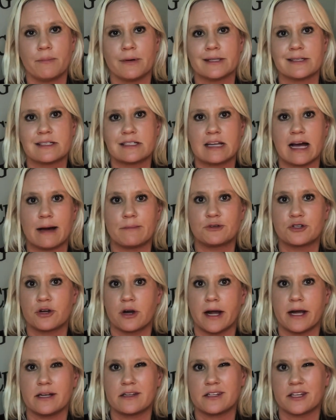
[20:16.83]
but stop
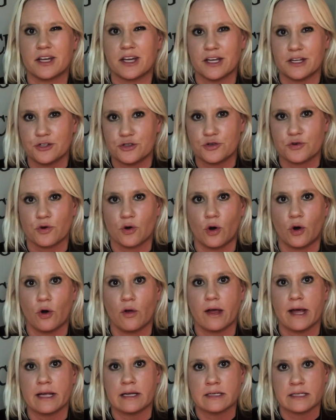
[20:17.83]
trying to
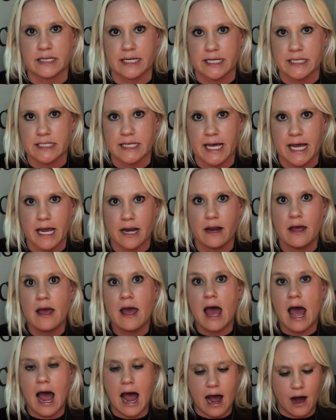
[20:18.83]
control and dictate
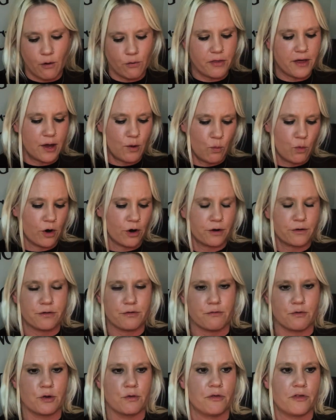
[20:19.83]
how they work
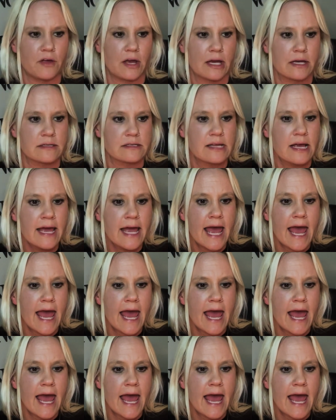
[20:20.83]
through things.